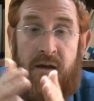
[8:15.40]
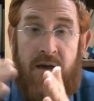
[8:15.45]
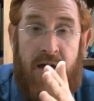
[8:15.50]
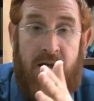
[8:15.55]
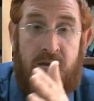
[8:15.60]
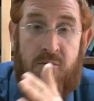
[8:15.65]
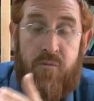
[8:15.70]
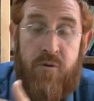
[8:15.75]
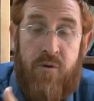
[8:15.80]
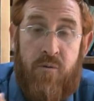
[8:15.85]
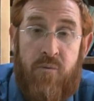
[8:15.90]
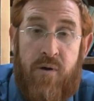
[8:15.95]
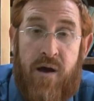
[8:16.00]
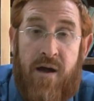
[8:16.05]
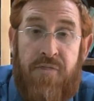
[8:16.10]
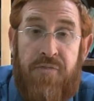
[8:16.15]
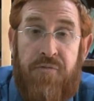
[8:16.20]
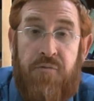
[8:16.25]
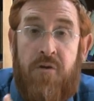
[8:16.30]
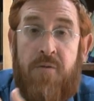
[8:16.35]
As we
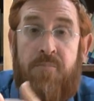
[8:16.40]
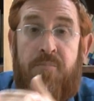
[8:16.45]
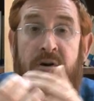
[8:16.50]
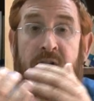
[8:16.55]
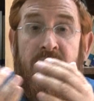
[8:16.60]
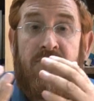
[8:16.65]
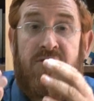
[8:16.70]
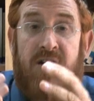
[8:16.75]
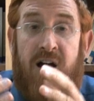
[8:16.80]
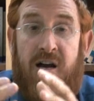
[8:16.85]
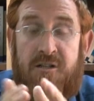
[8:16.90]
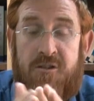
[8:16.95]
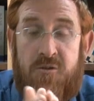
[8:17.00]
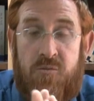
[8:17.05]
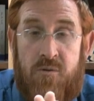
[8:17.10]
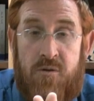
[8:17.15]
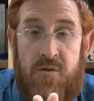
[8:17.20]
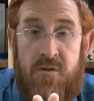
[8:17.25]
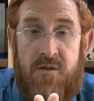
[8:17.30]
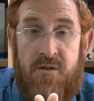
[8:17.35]
read through the book of
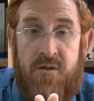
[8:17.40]
Joshua,